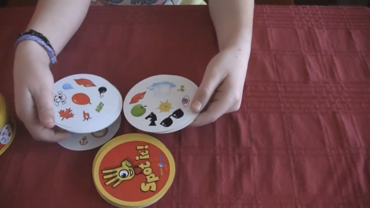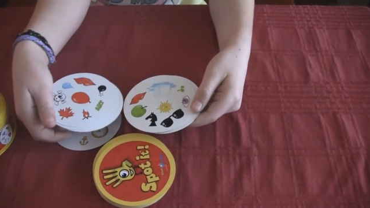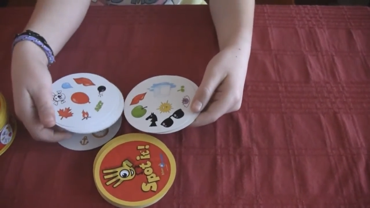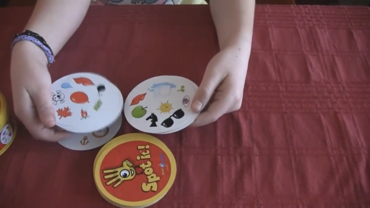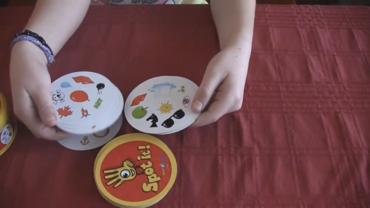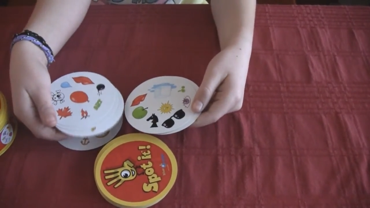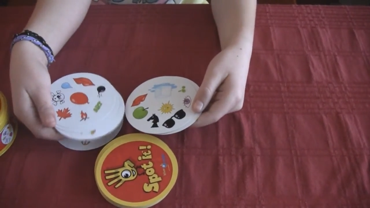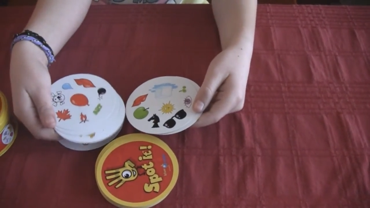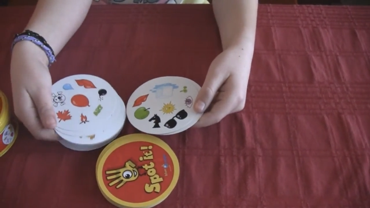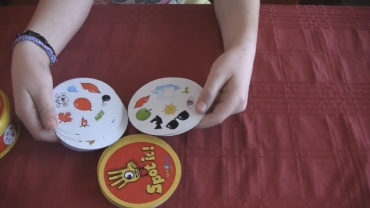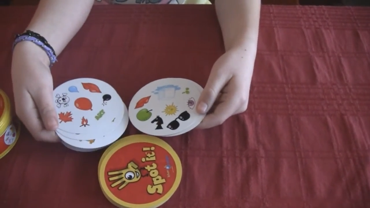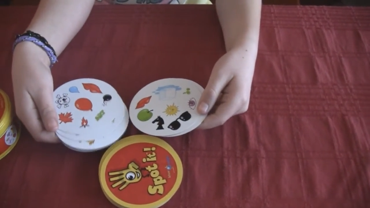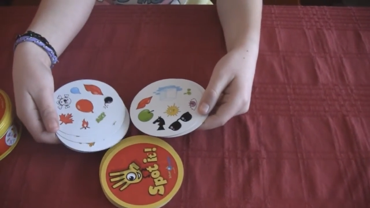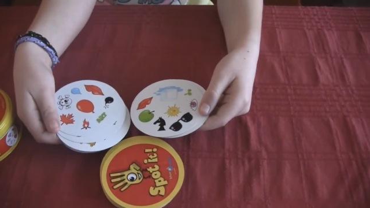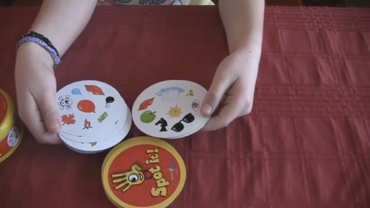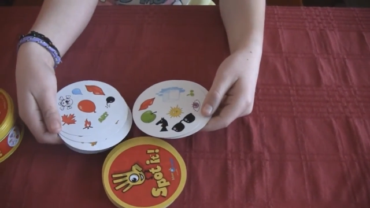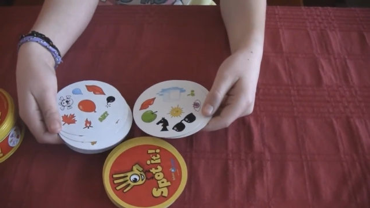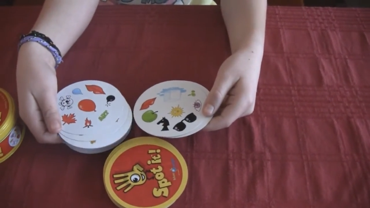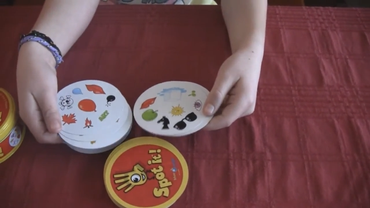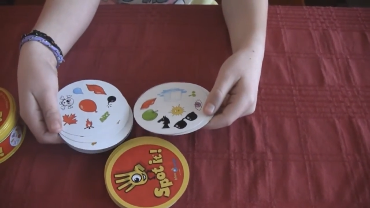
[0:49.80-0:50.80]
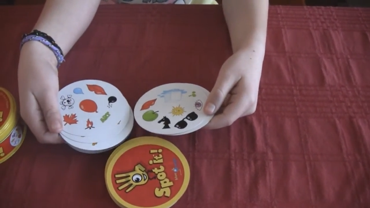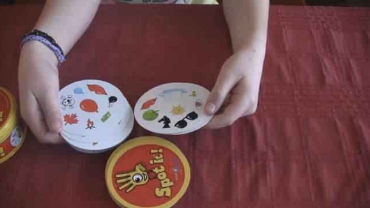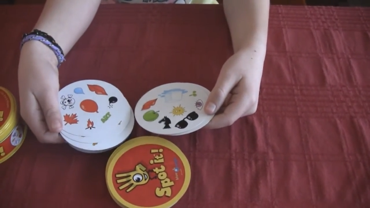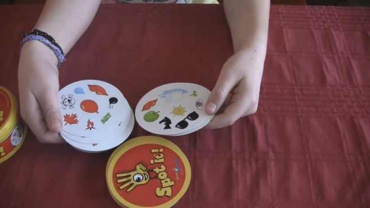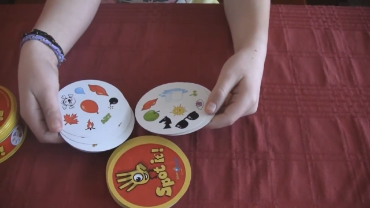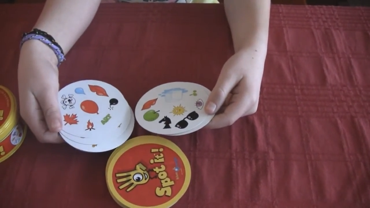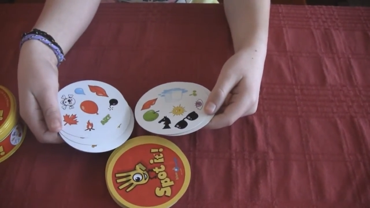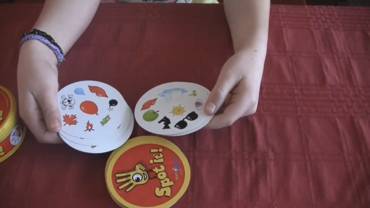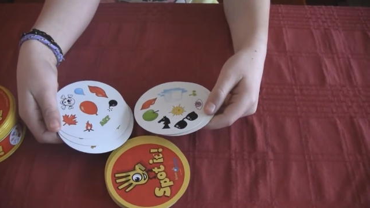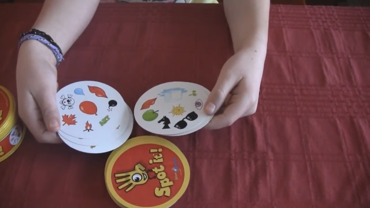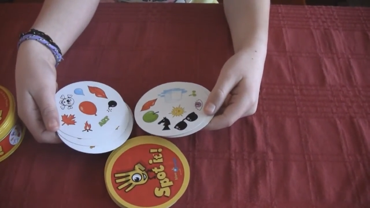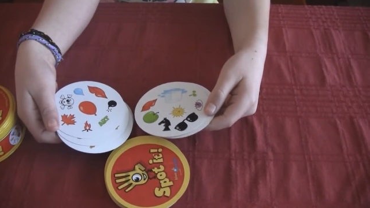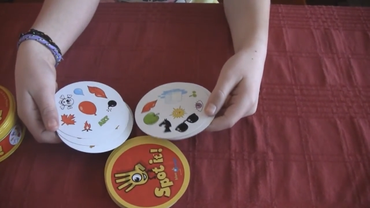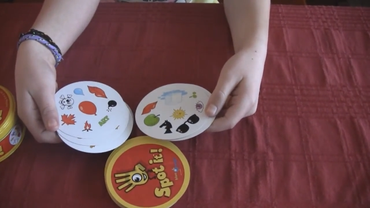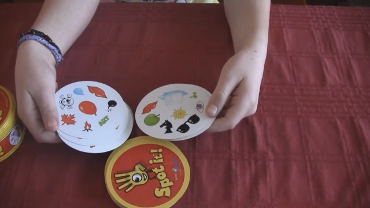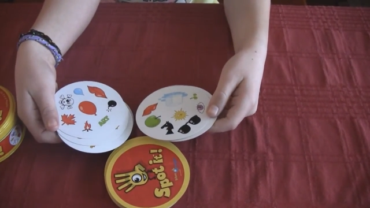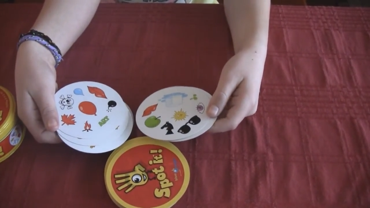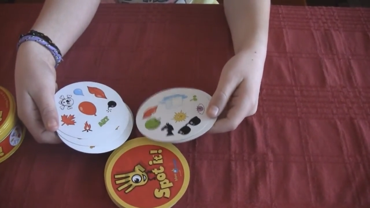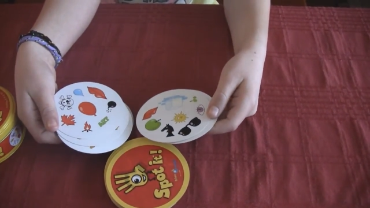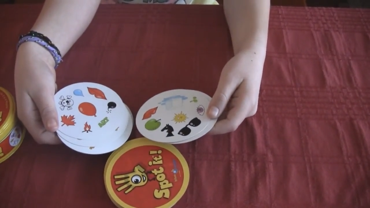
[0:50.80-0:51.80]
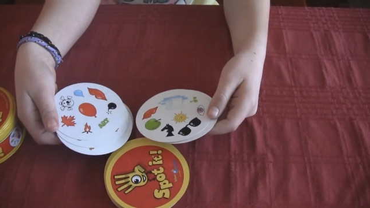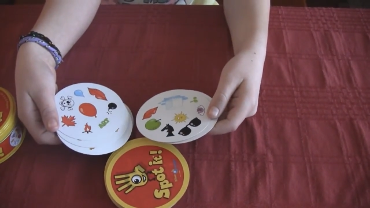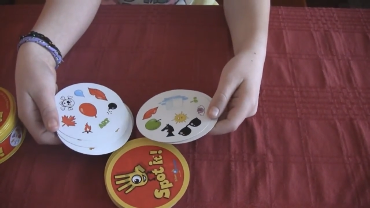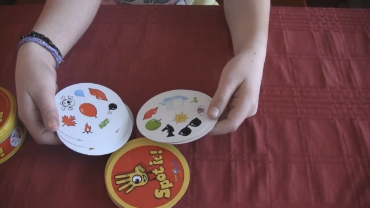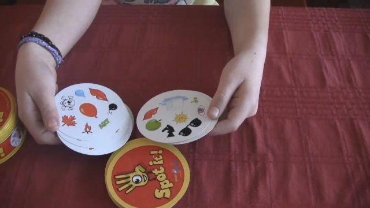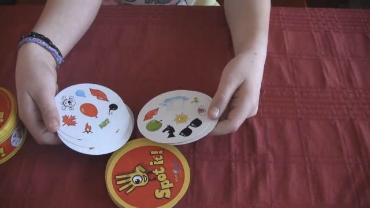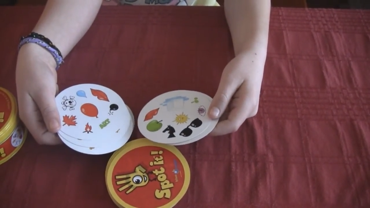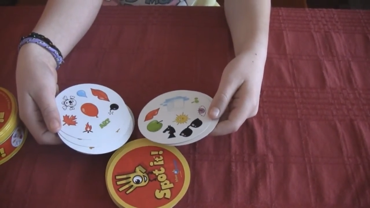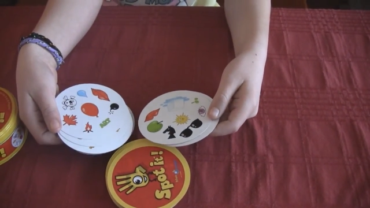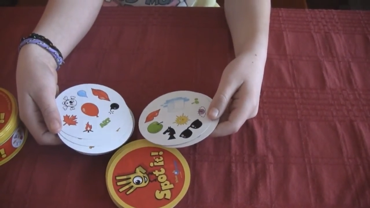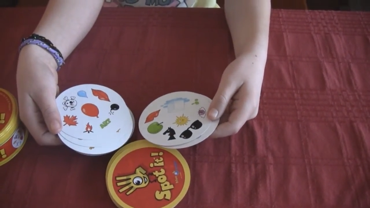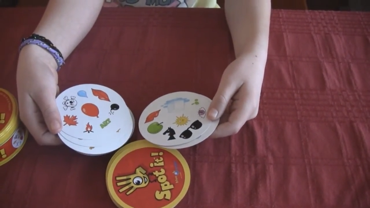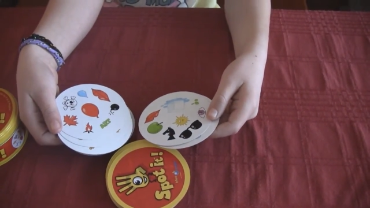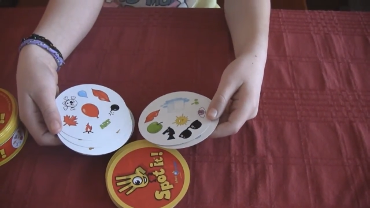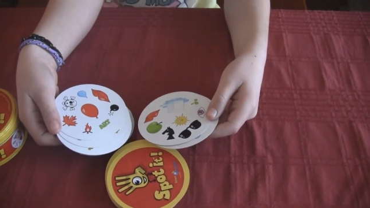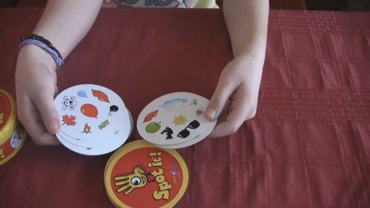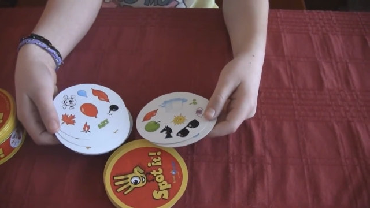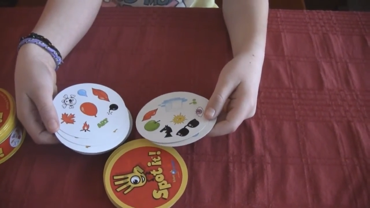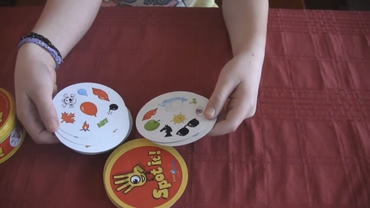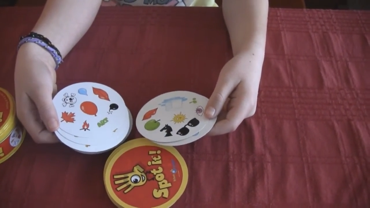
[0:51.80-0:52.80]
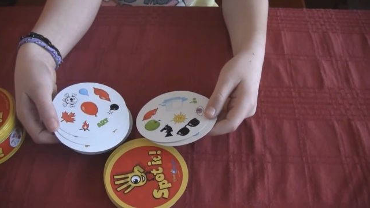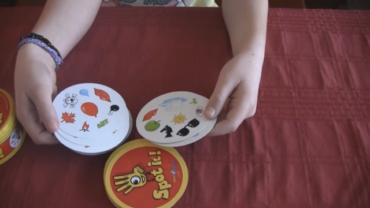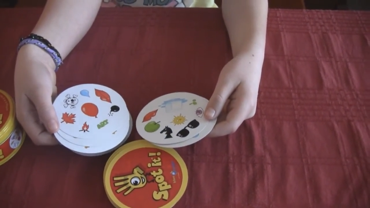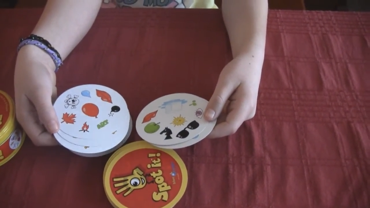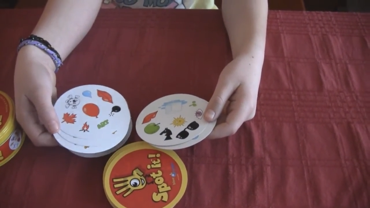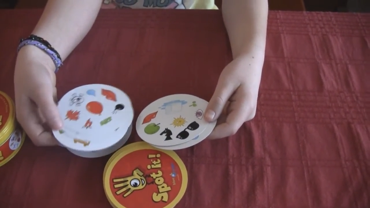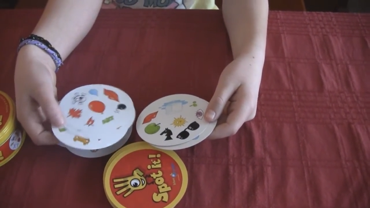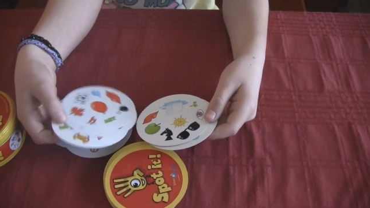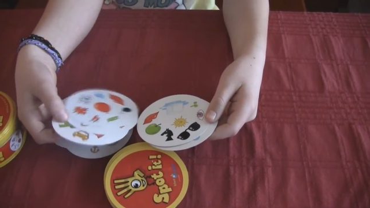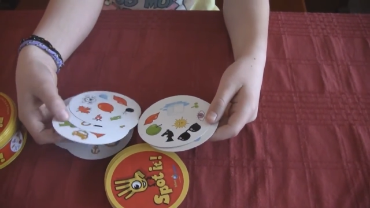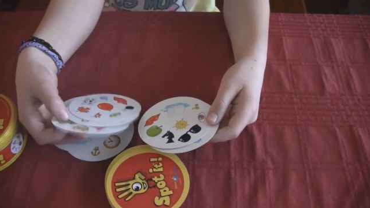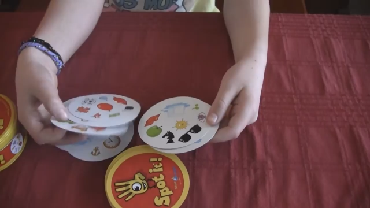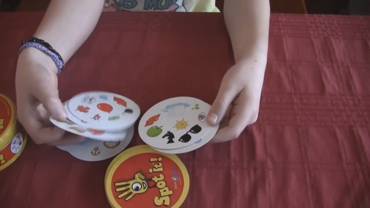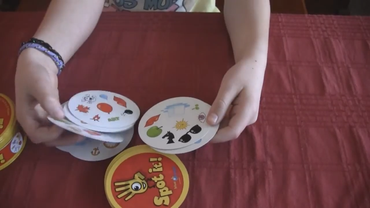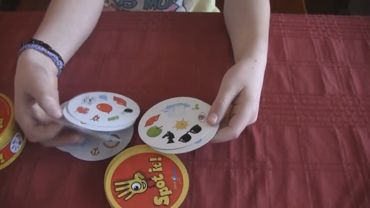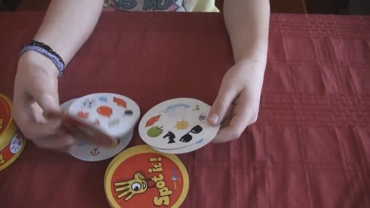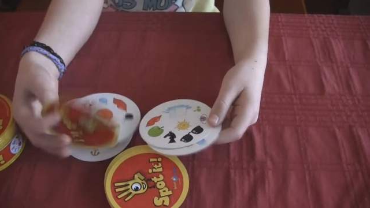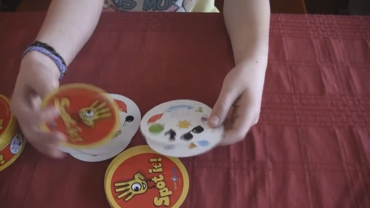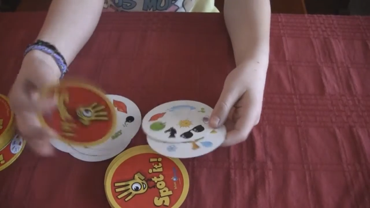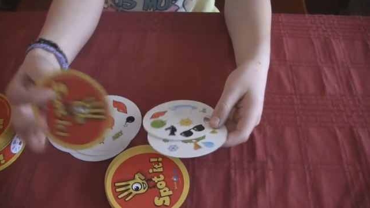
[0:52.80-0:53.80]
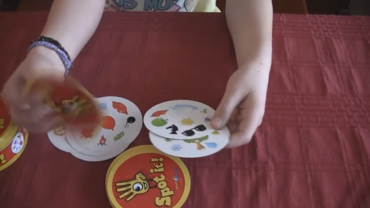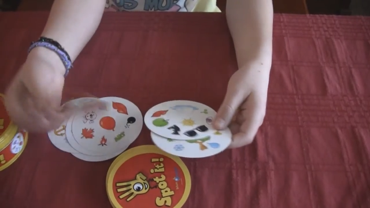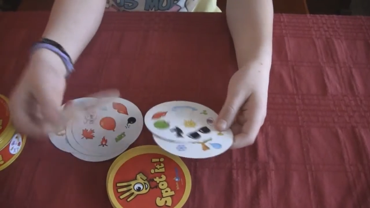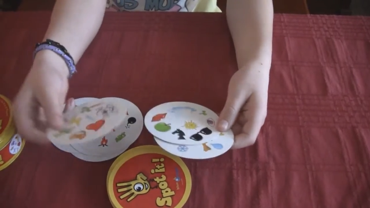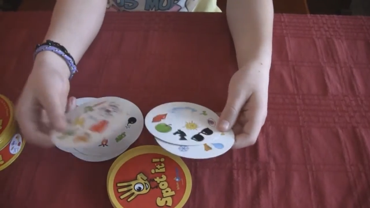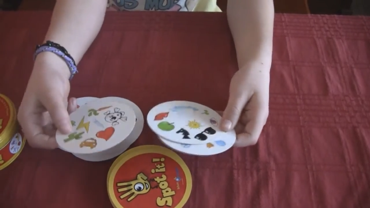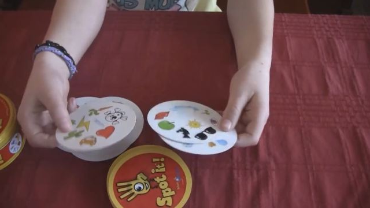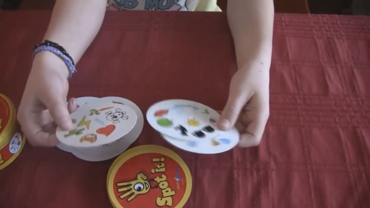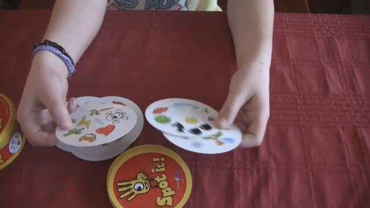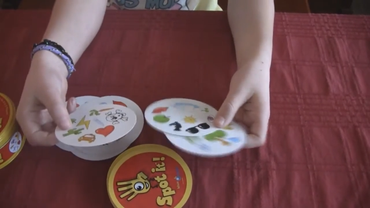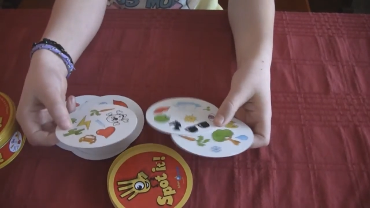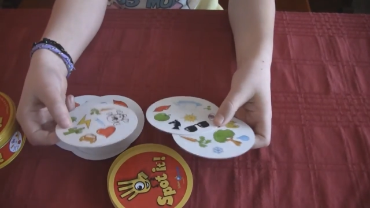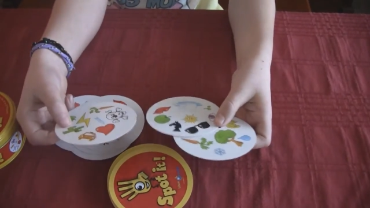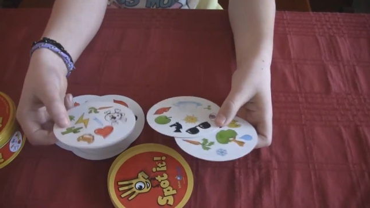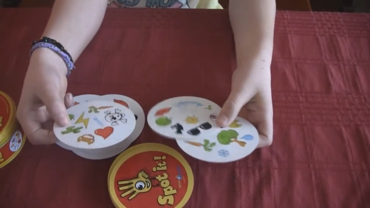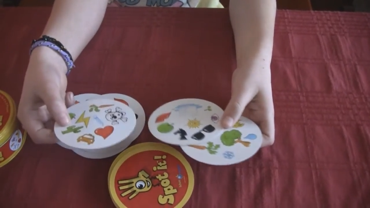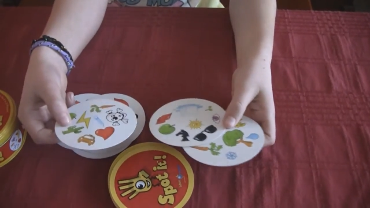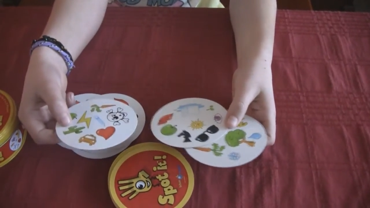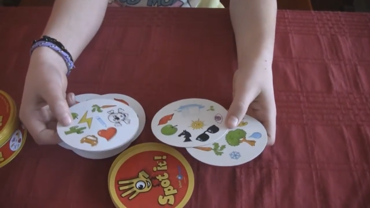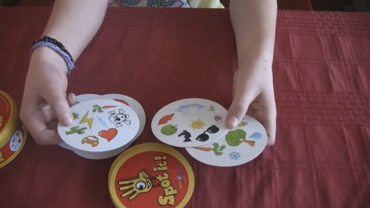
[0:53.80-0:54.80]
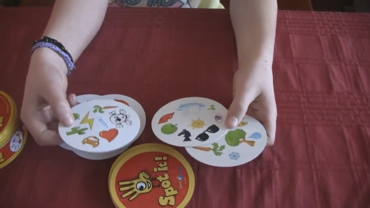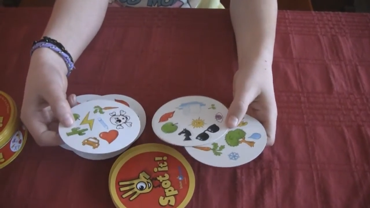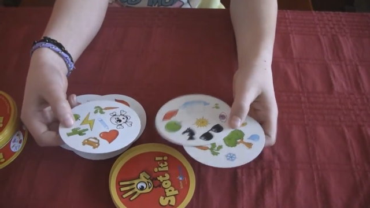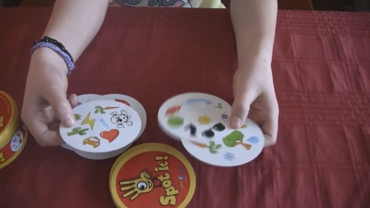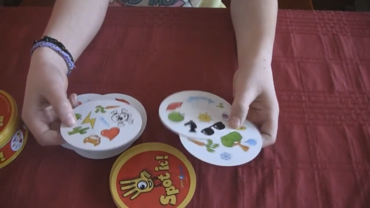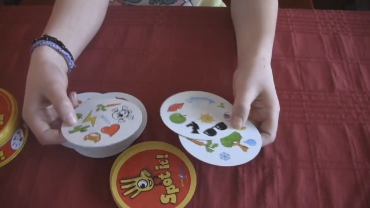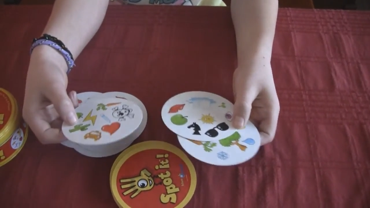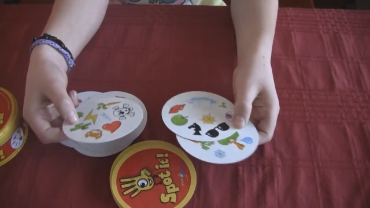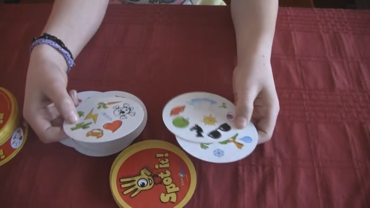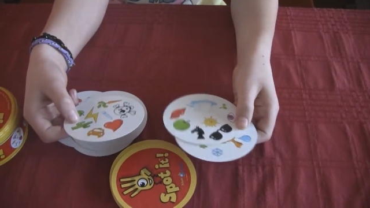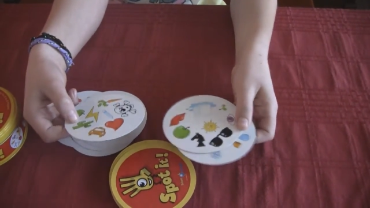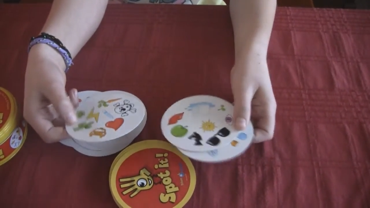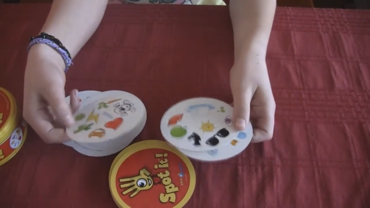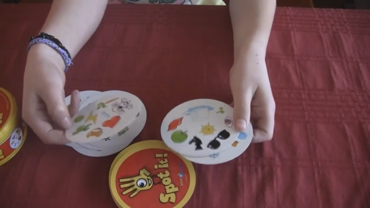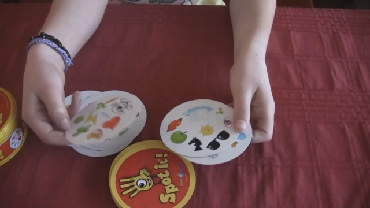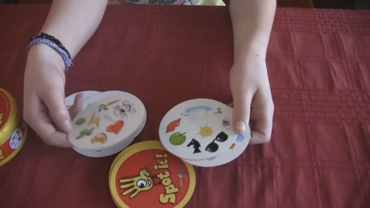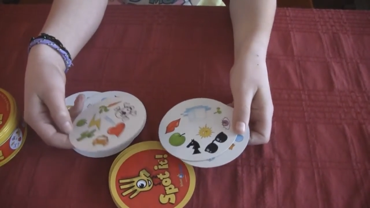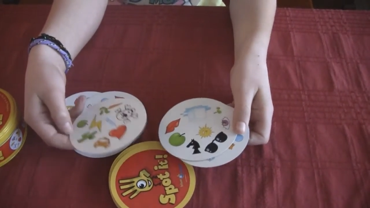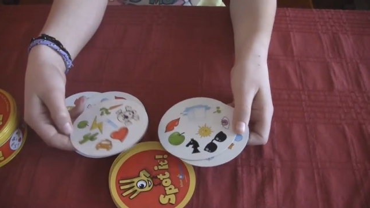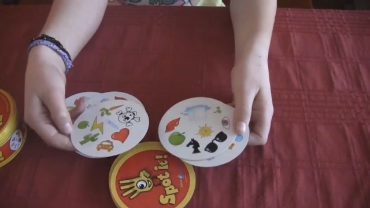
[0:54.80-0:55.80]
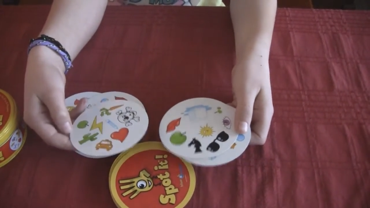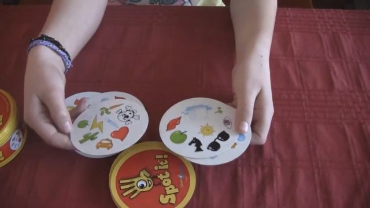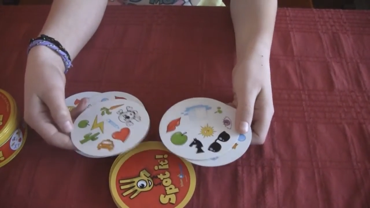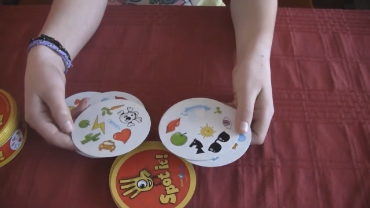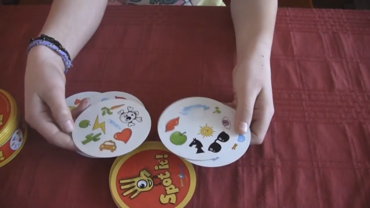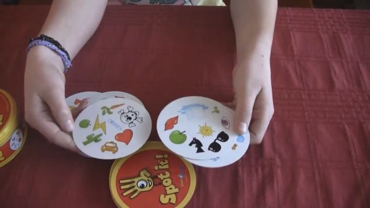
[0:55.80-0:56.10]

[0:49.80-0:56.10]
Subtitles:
No face is visible, so there are no lips to read.